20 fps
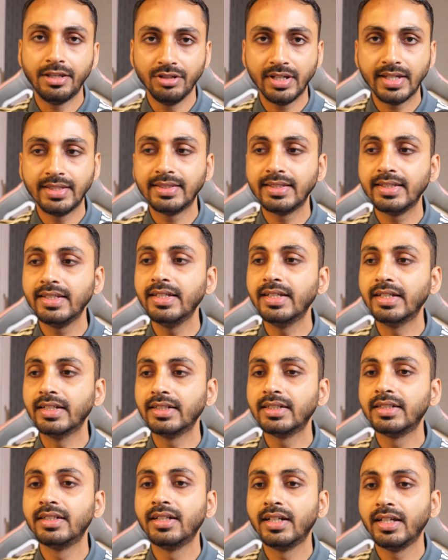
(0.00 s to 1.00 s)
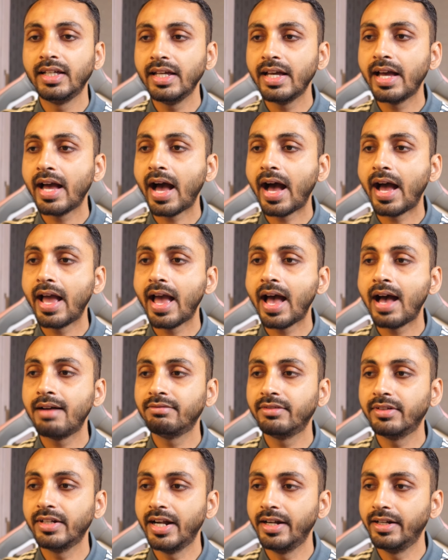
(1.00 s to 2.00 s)
you can see here I
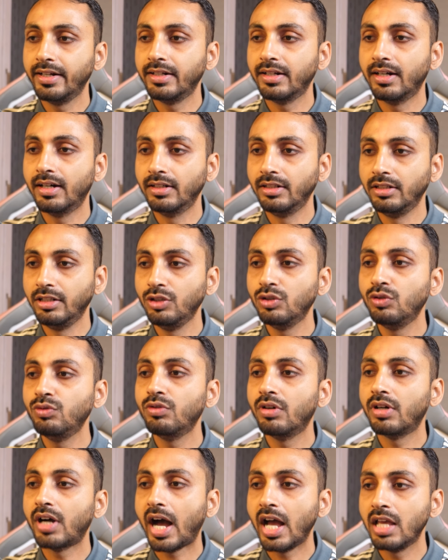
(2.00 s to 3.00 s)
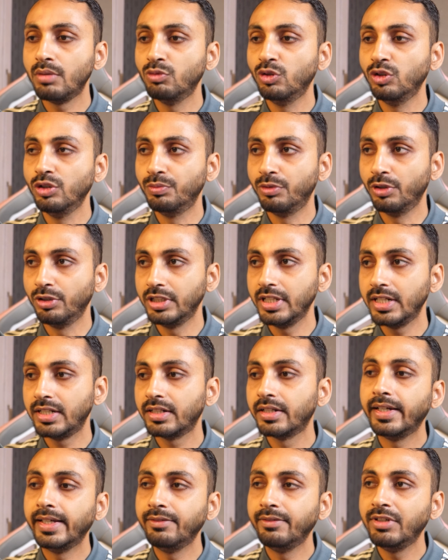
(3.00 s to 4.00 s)
have created a new iMovie
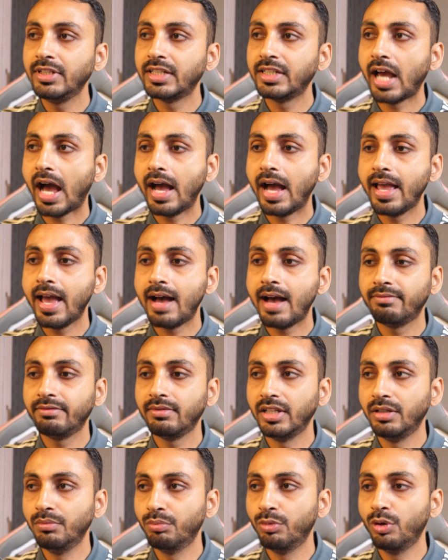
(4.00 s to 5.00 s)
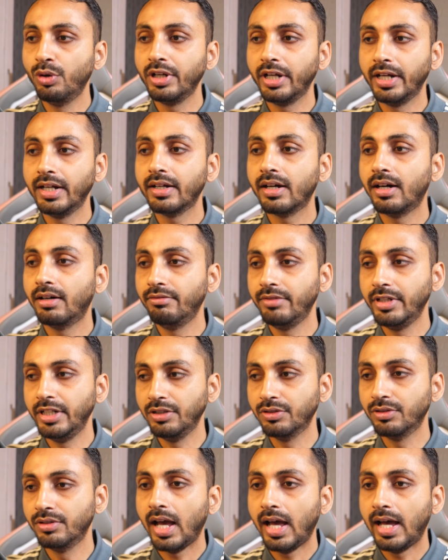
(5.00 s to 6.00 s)
project in which I have imported a
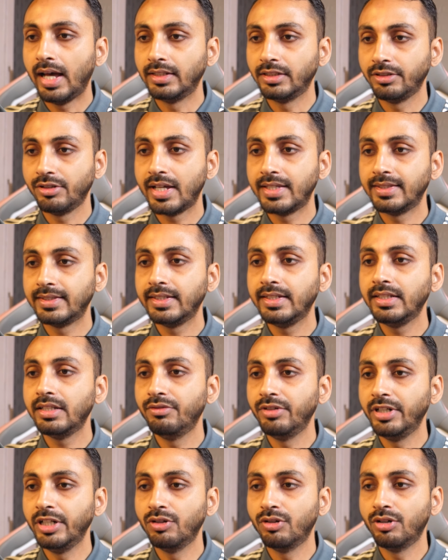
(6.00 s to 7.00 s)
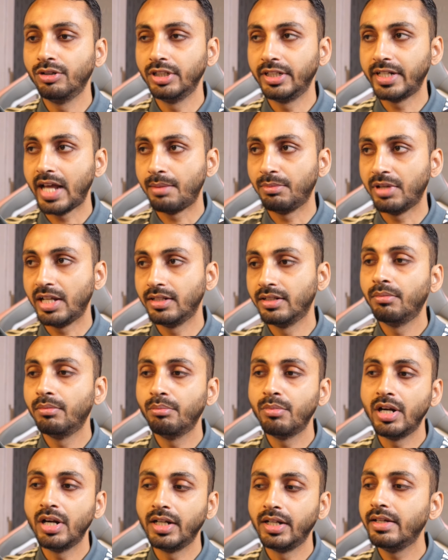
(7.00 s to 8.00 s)
video and you can see the video on the timeline.
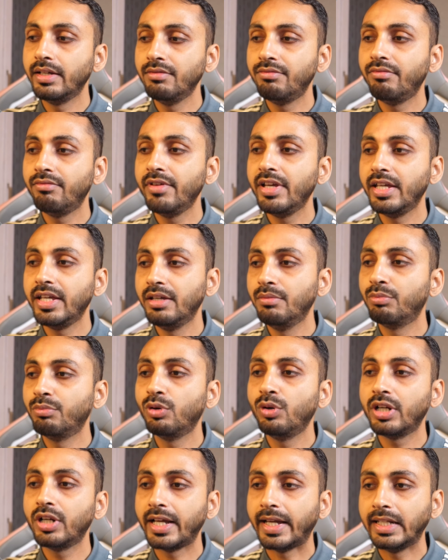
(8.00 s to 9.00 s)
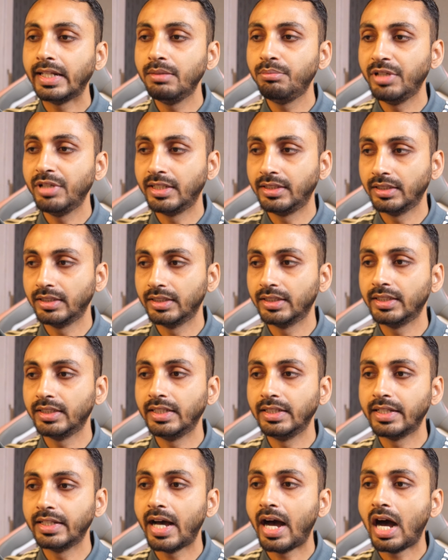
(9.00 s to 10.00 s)
But if we import any picture
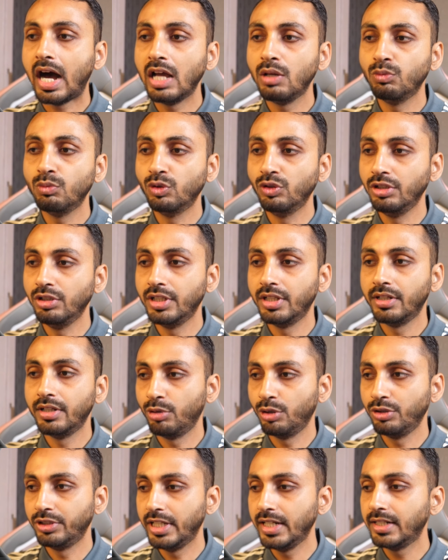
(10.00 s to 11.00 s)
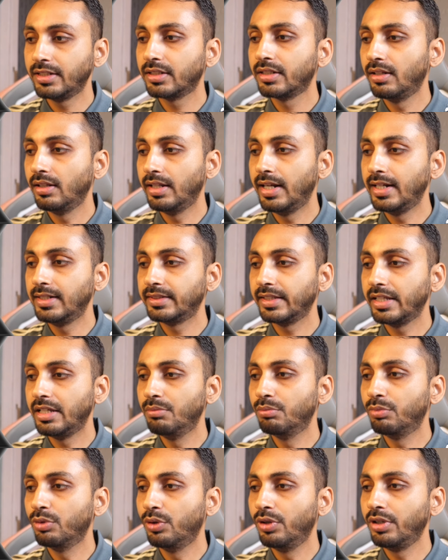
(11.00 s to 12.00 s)
in the iMovie project, let's
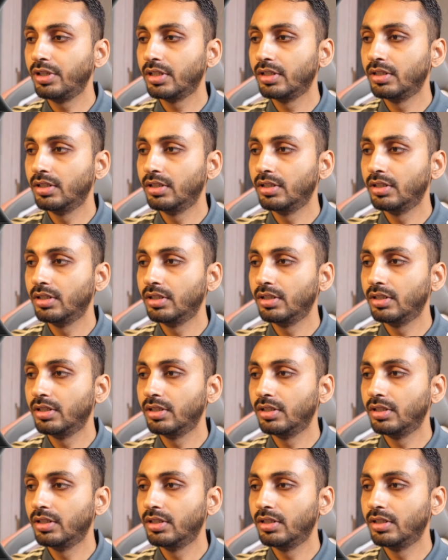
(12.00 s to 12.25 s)
import